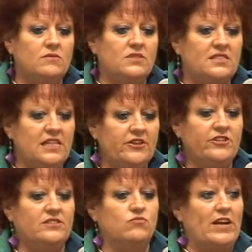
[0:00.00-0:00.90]

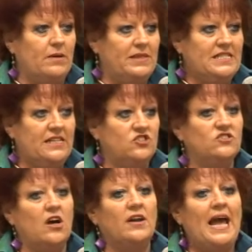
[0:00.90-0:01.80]
serious
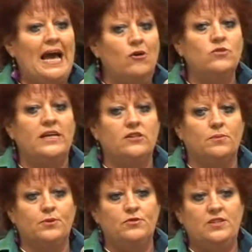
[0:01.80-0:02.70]
recommendations on how they could
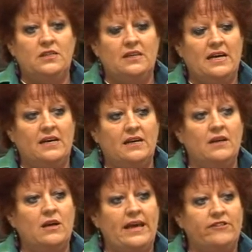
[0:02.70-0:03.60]
improve the
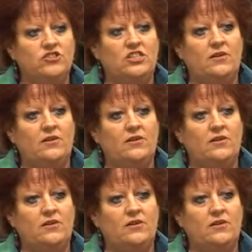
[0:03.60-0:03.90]
energy